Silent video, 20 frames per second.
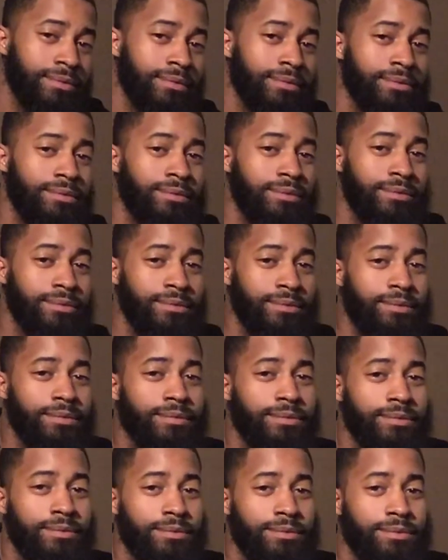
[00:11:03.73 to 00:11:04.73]

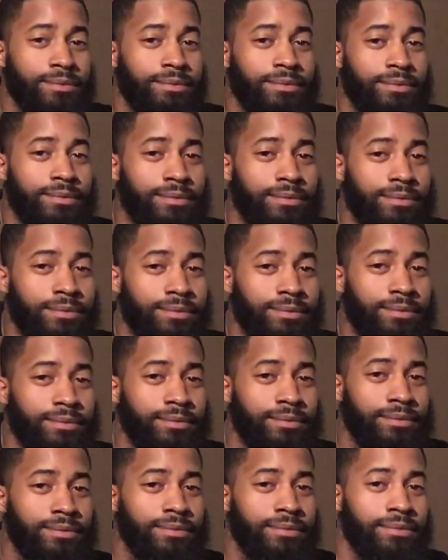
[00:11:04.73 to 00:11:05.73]

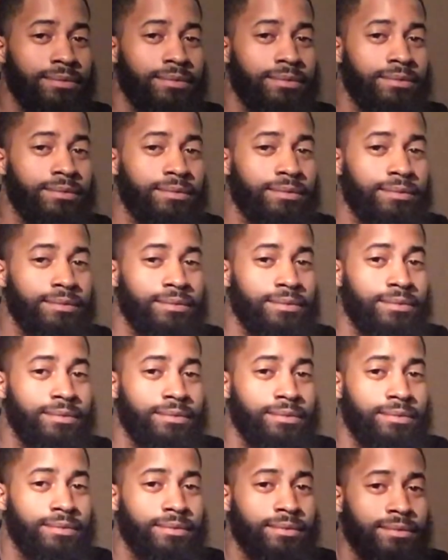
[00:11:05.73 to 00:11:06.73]

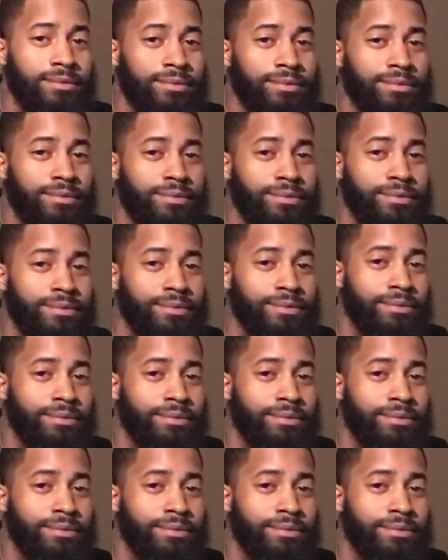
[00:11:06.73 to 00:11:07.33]
This person isn't speaking.